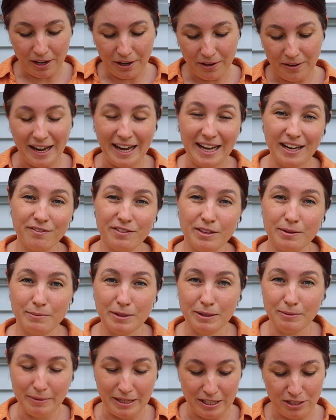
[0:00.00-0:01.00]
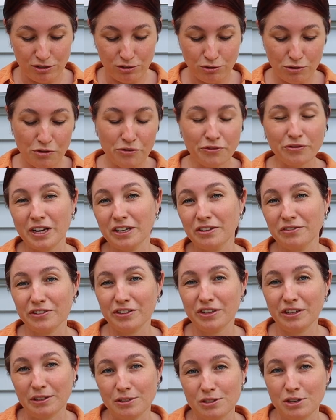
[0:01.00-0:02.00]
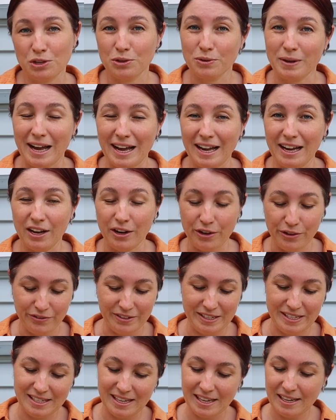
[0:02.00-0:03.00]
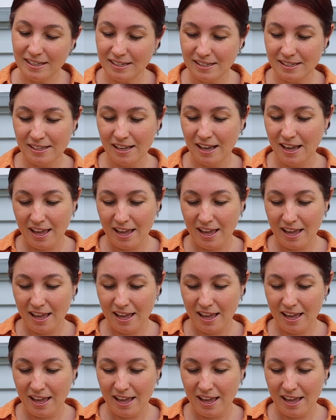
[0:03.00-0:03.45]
I have them in my storefront for those who are overseas.